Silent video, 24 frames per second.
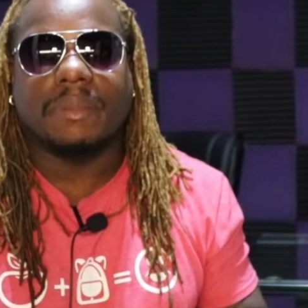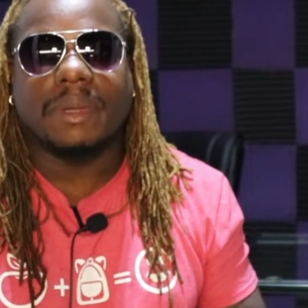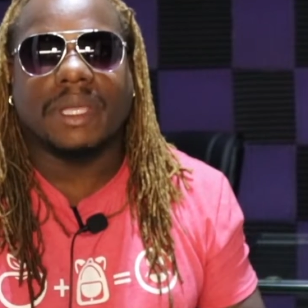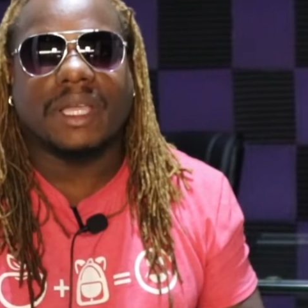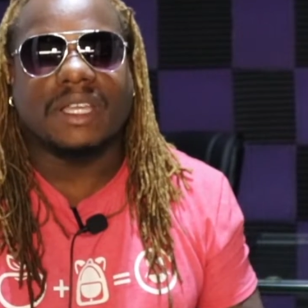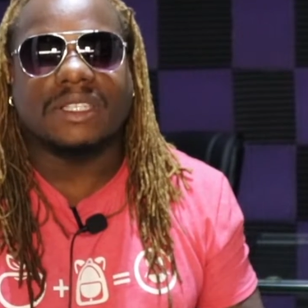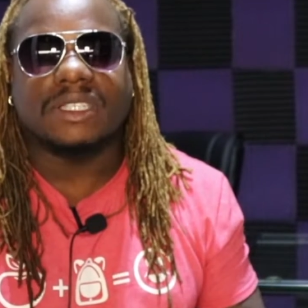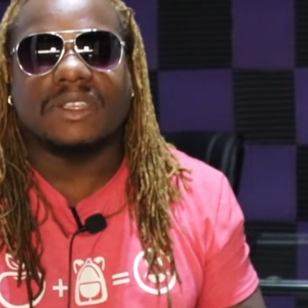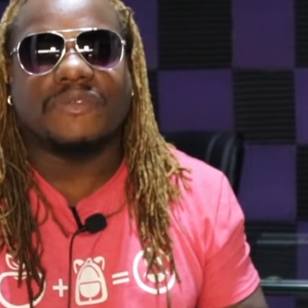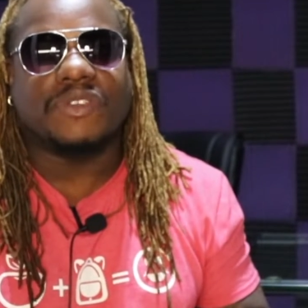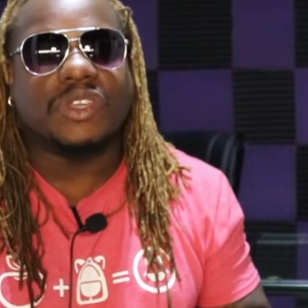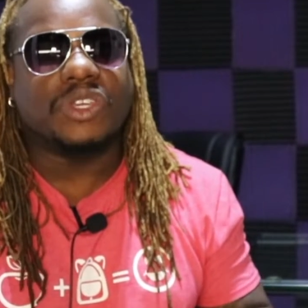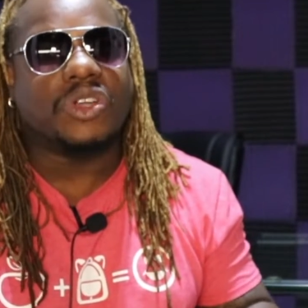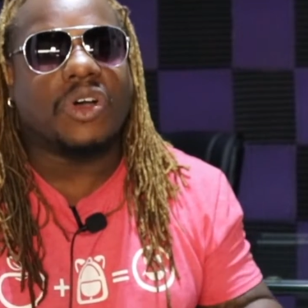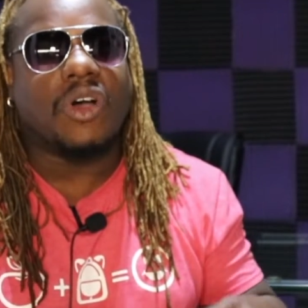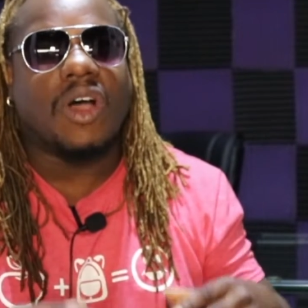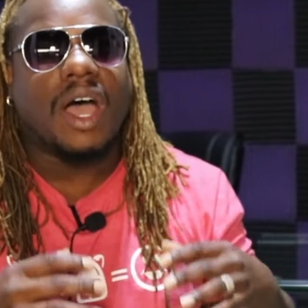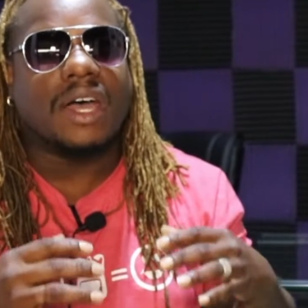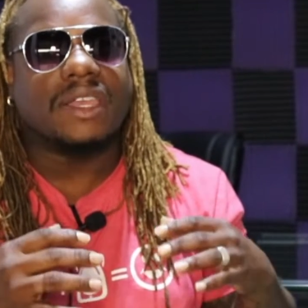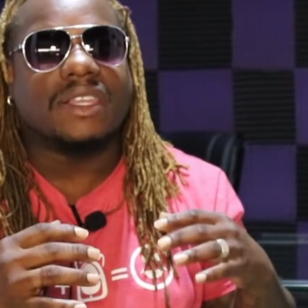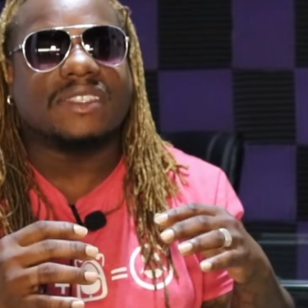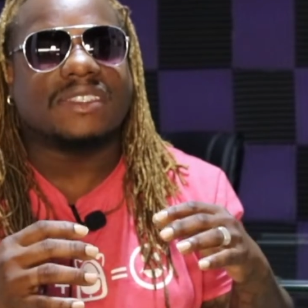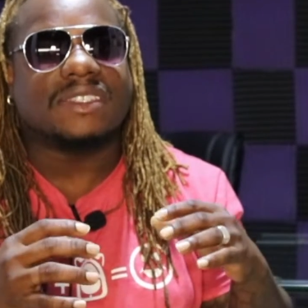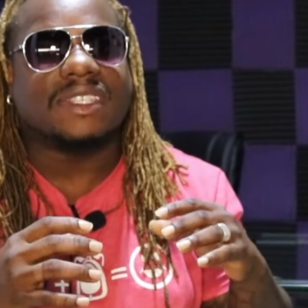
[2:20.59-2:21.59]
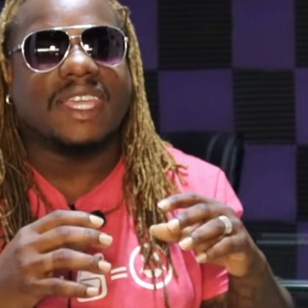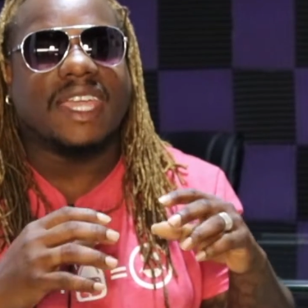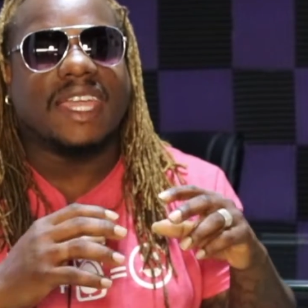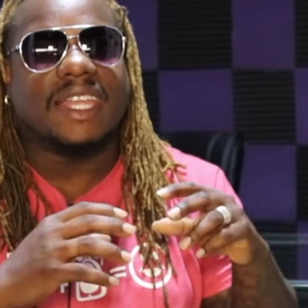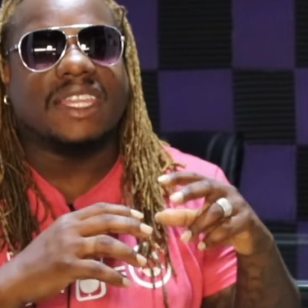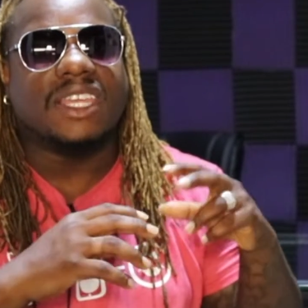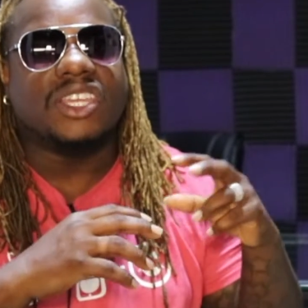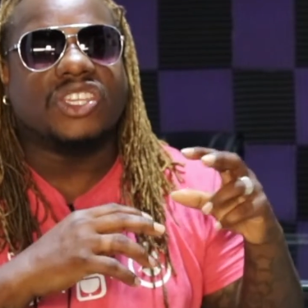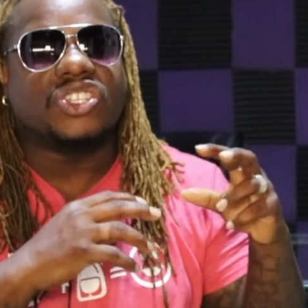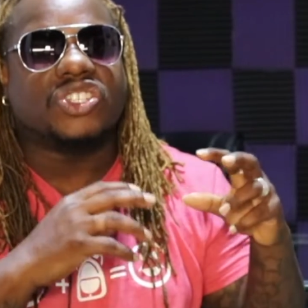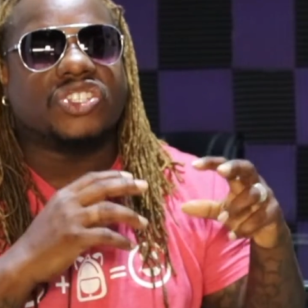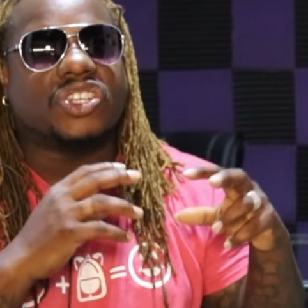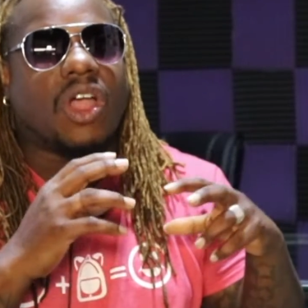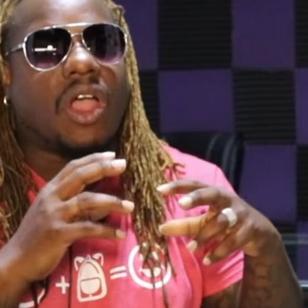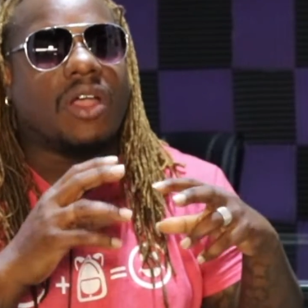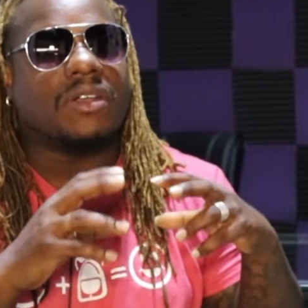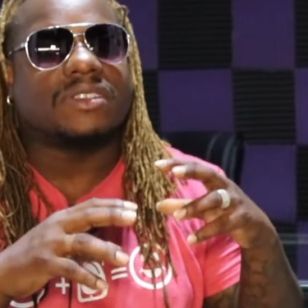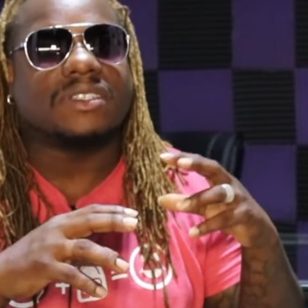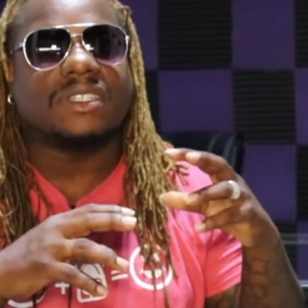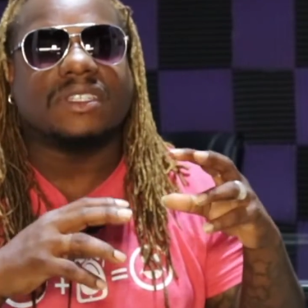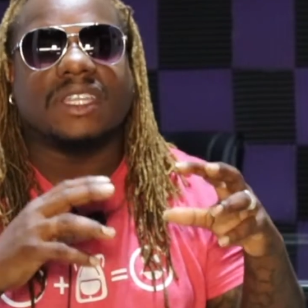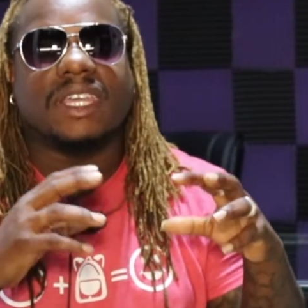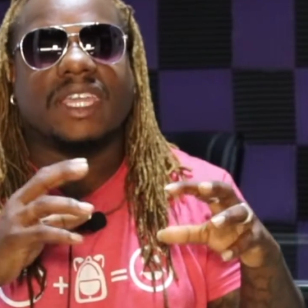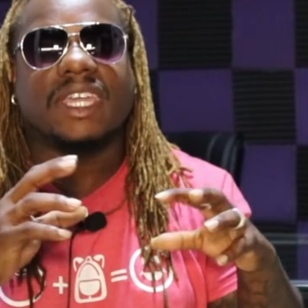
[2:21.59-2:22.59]
because if you don't understand these
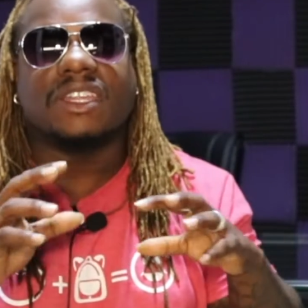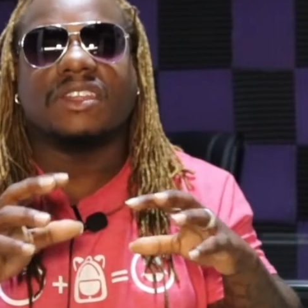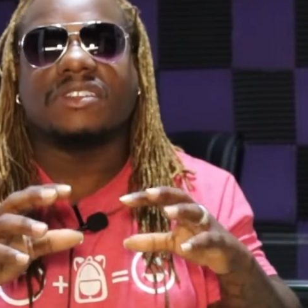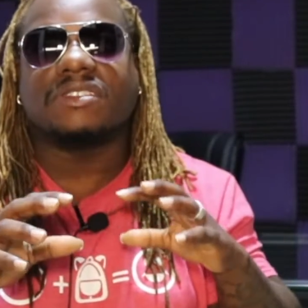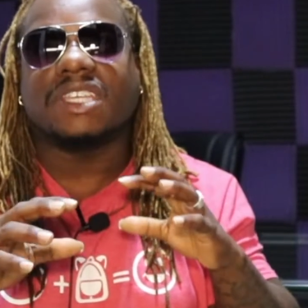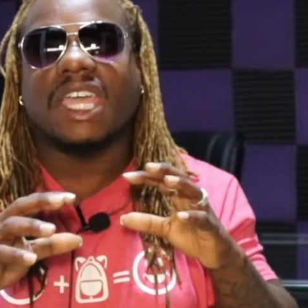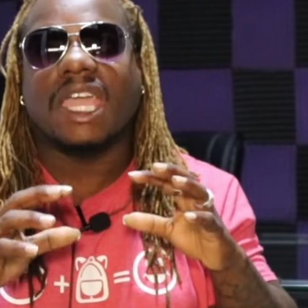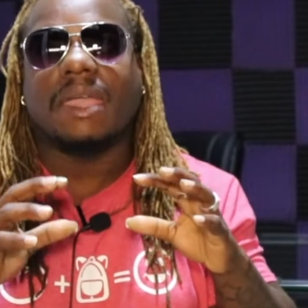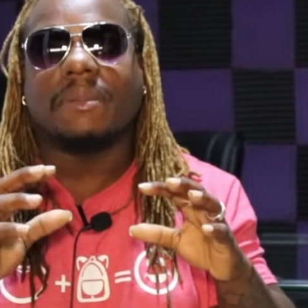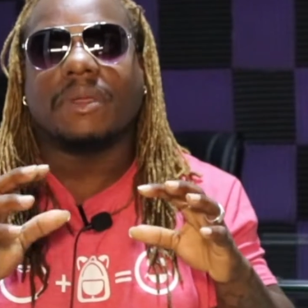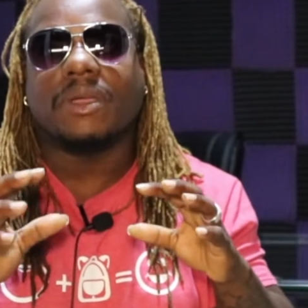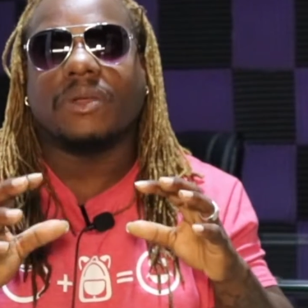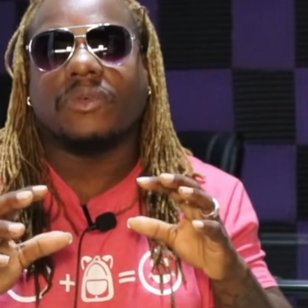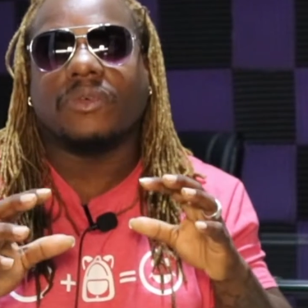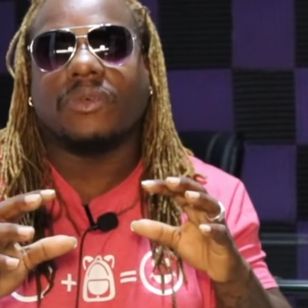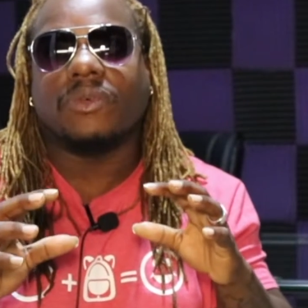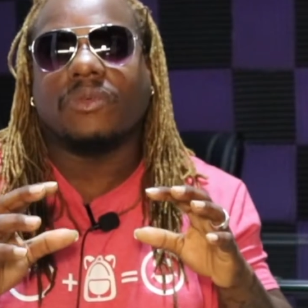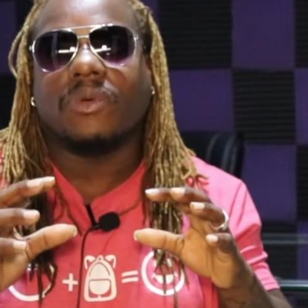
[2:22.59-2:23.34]
sharks in the entertainment